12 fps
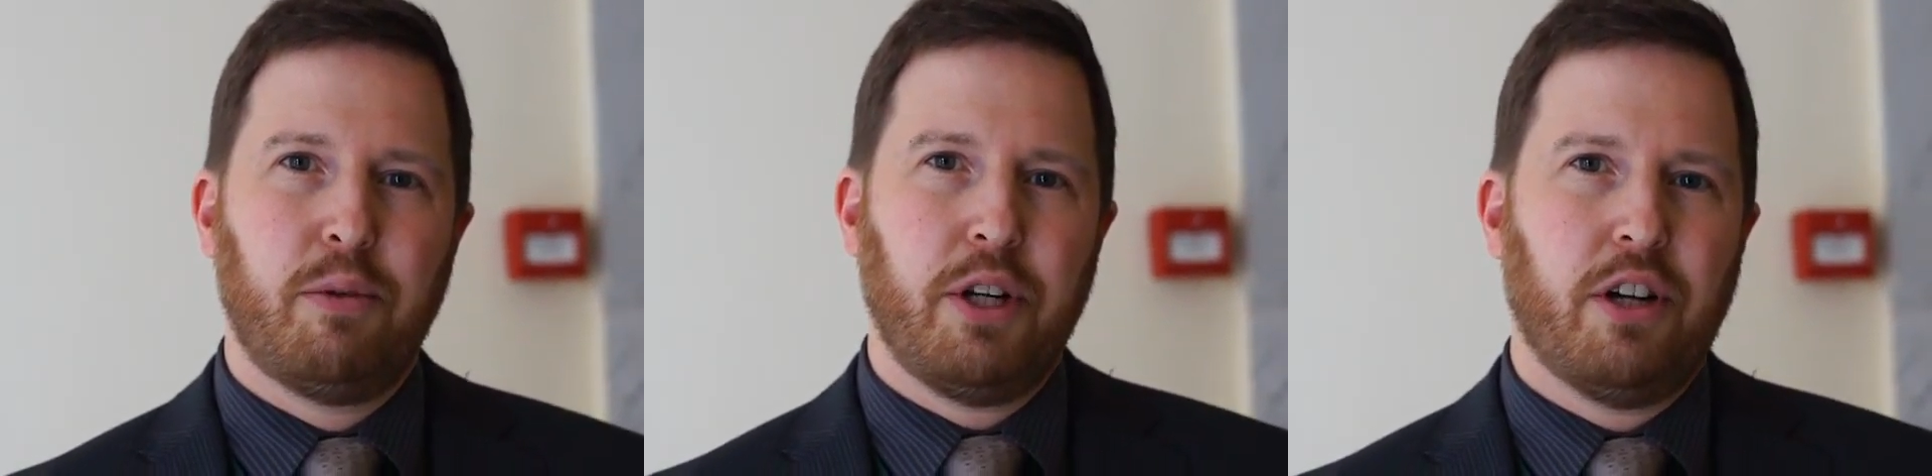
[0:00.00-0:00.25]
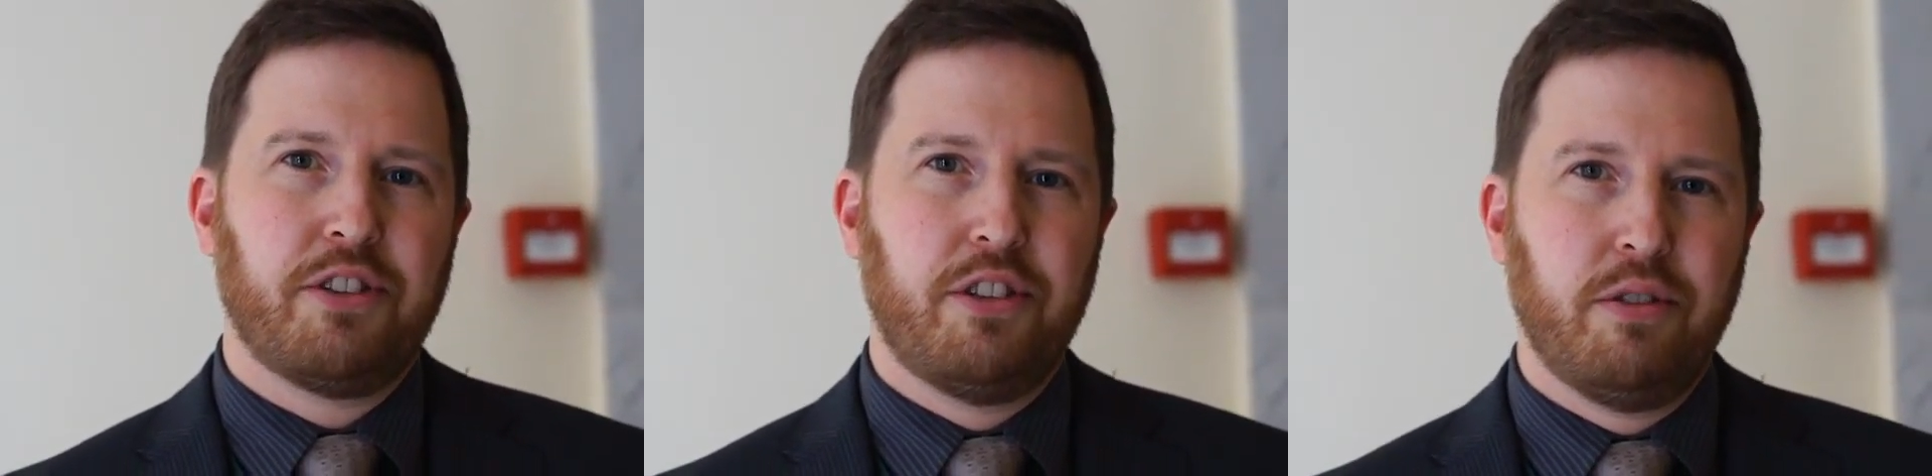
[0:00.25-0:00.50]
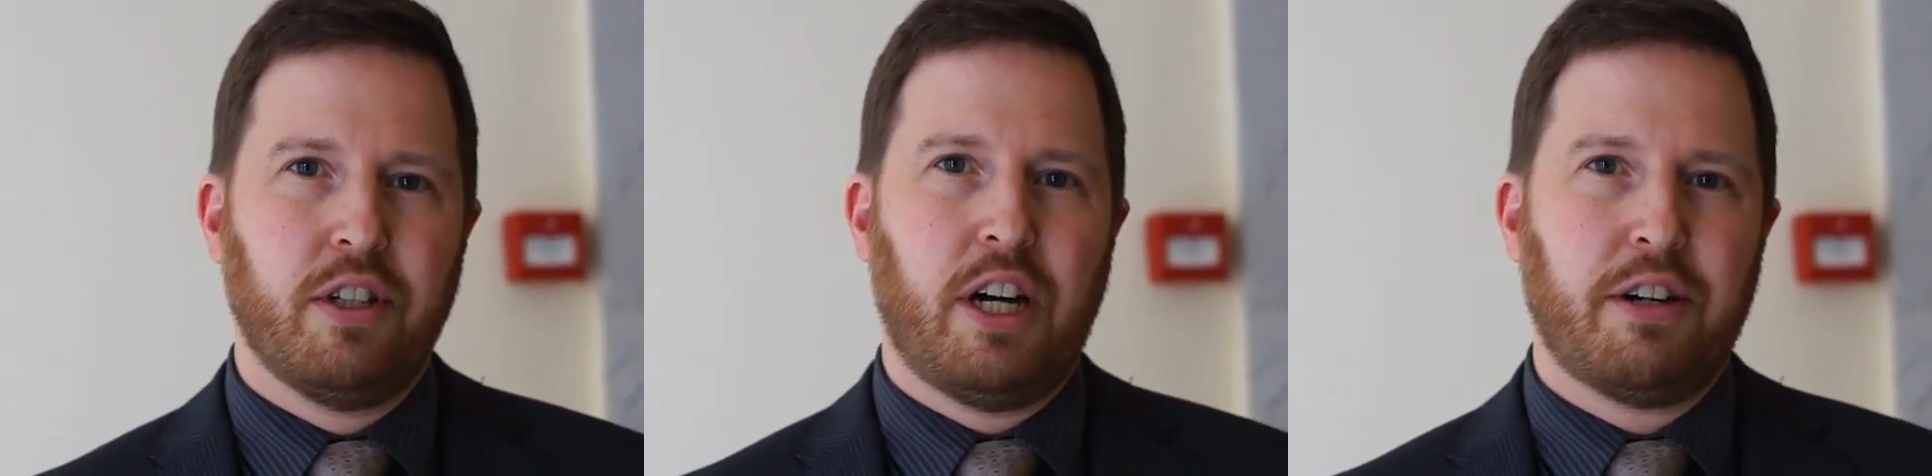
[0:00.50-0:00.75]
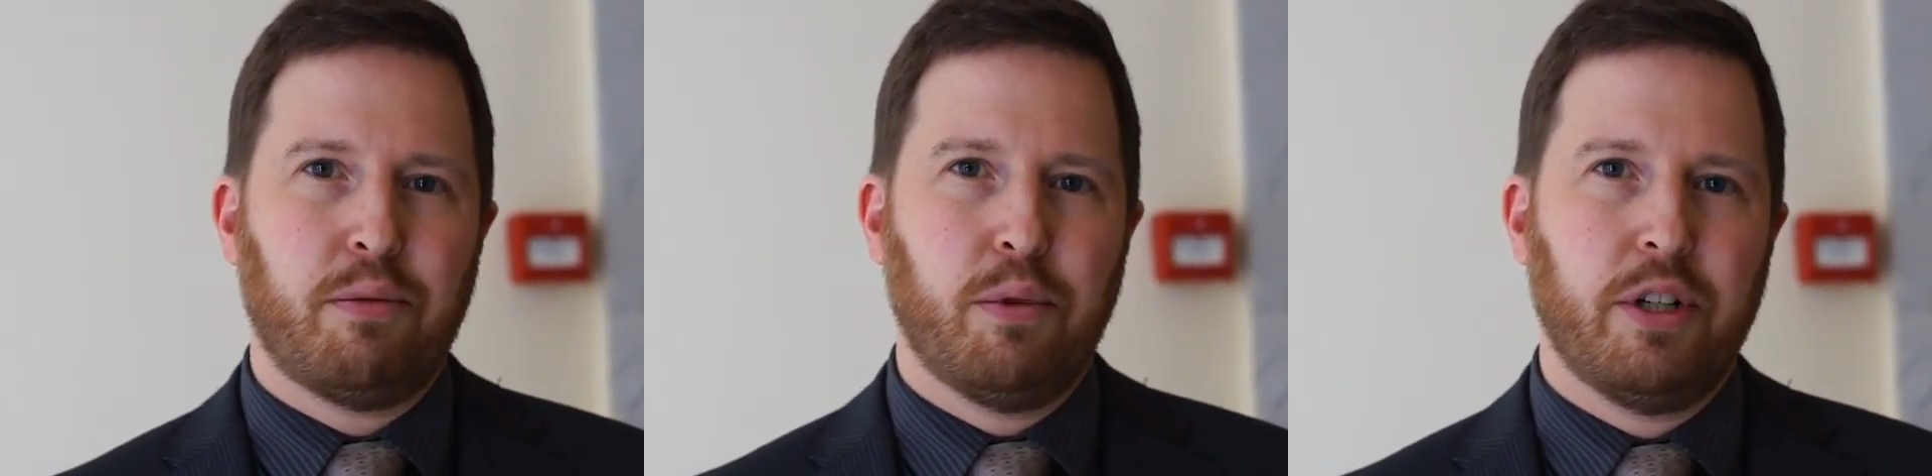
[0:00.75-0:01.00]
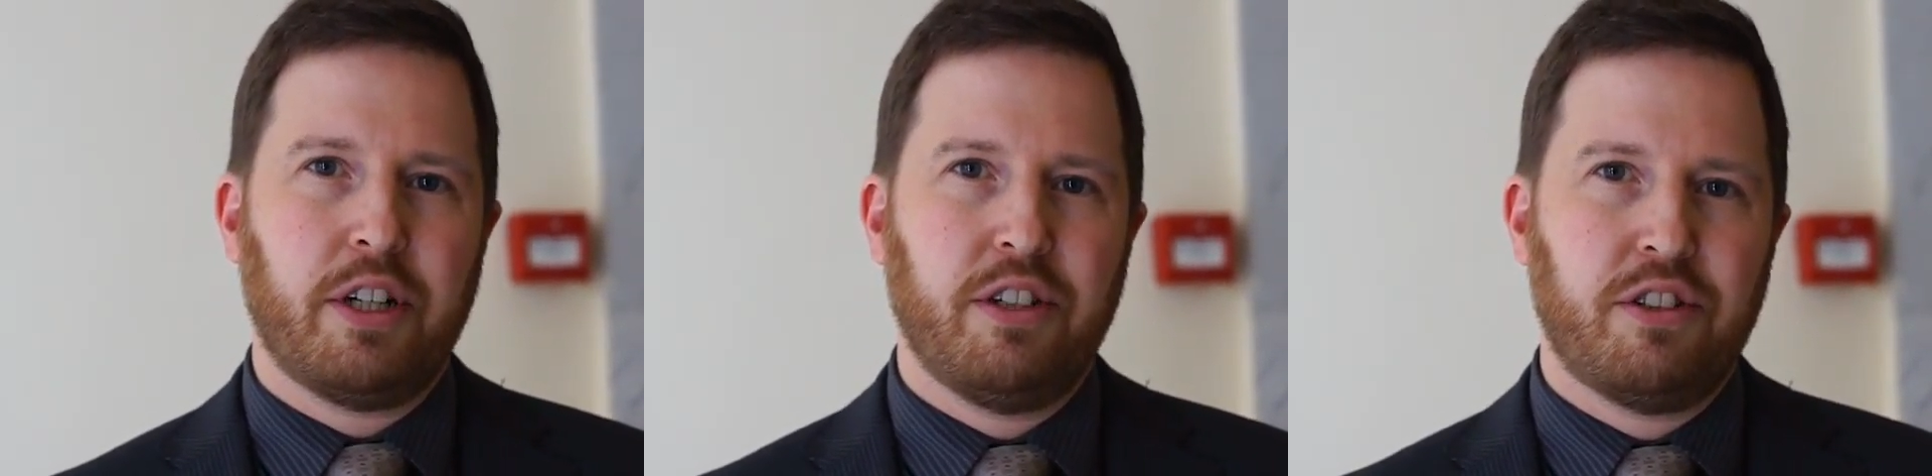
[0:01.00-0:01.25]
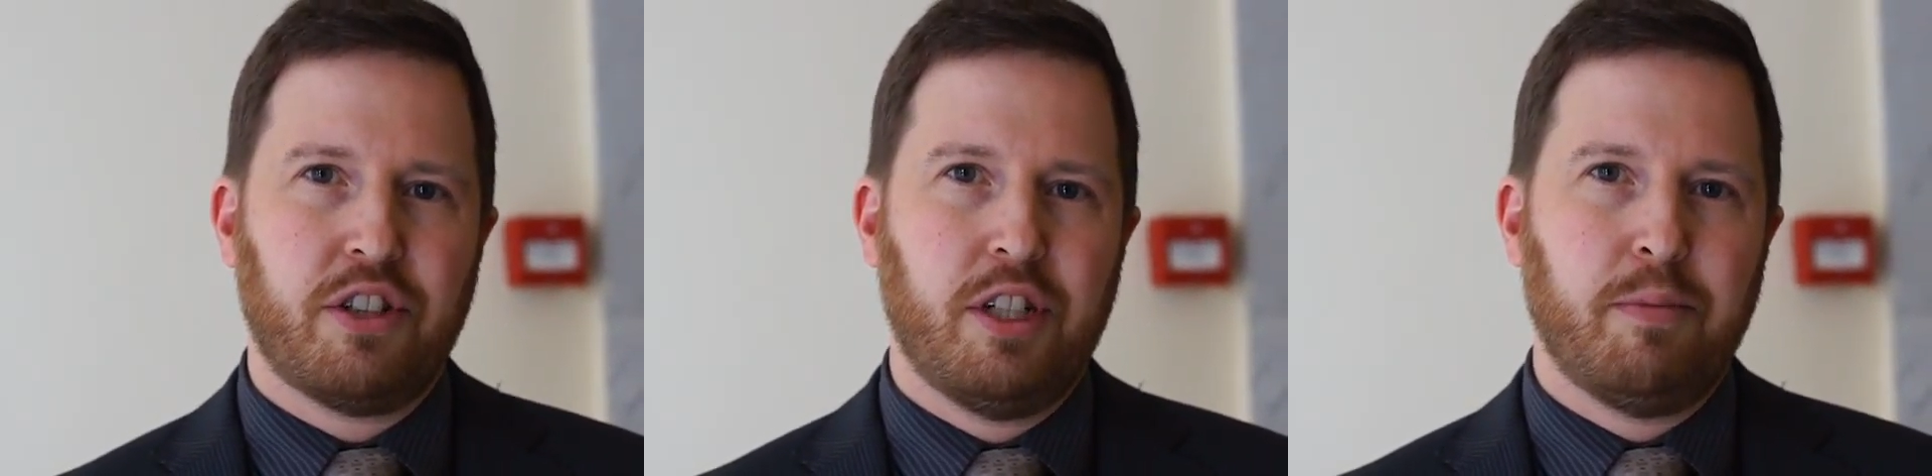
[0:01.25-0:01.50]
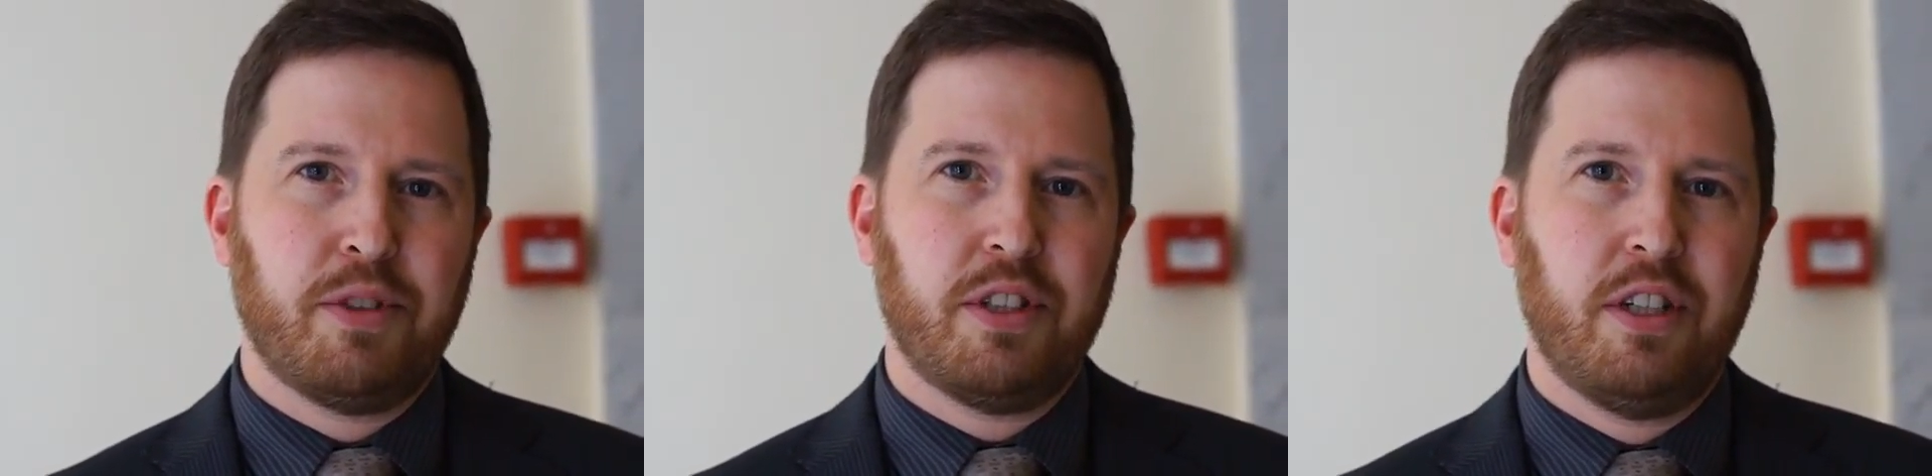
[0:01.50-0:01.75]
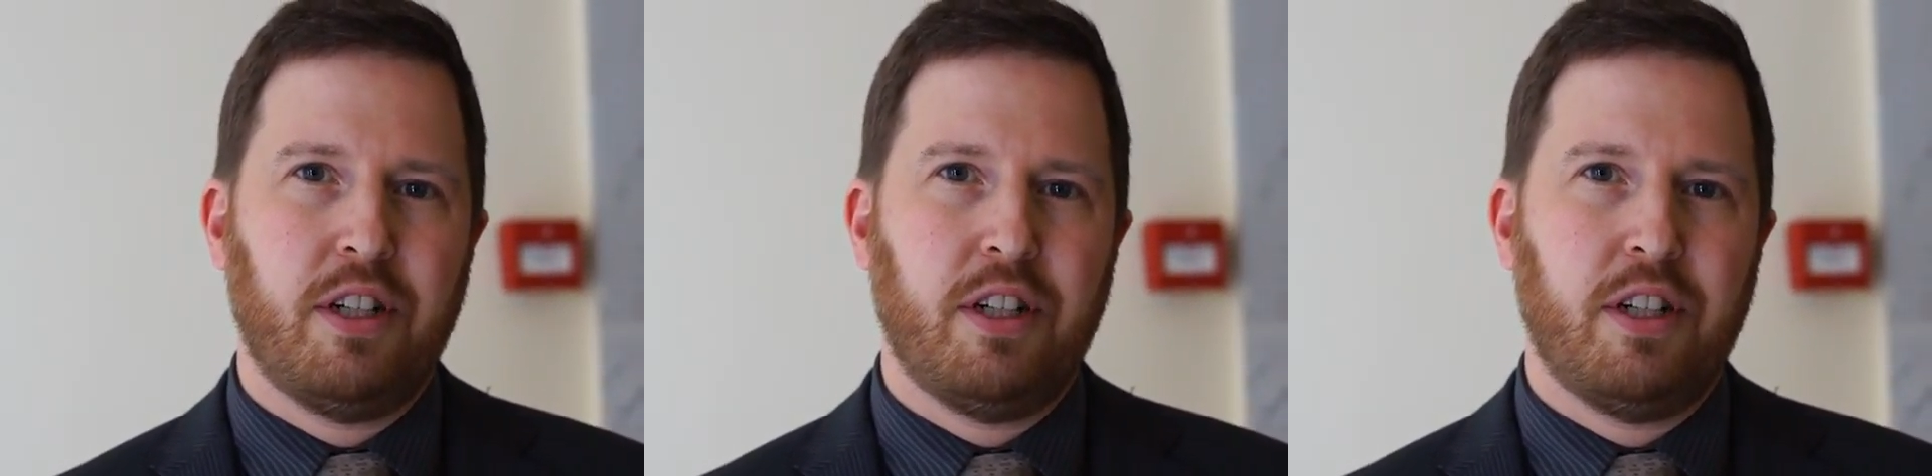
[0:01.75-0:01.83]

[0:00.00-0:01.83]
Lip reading: We also do a lot of work in terms